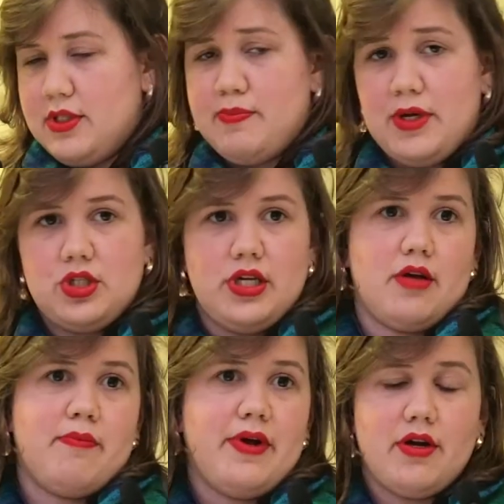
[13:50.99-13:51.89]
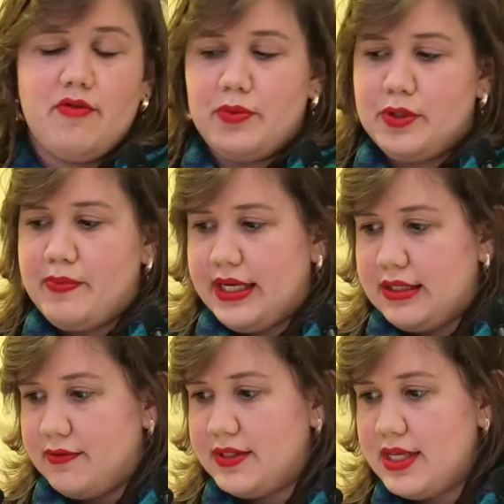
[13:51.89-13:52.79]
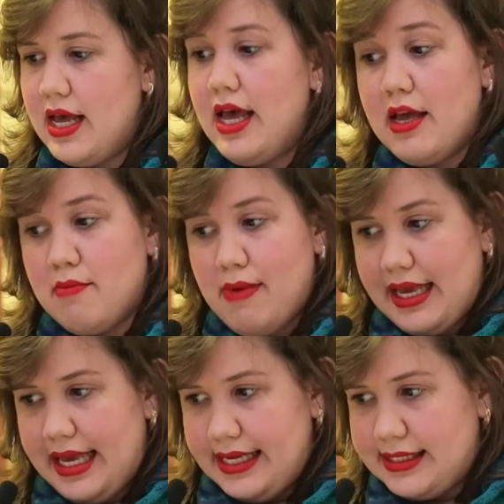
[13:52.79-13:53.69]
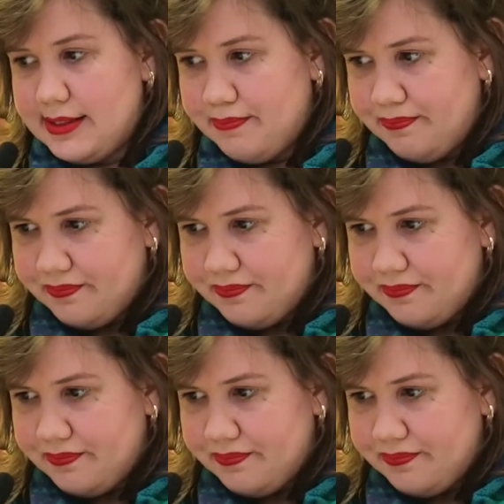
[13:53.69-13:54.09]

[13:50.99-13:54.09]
especially in comparative perspectives, in my case,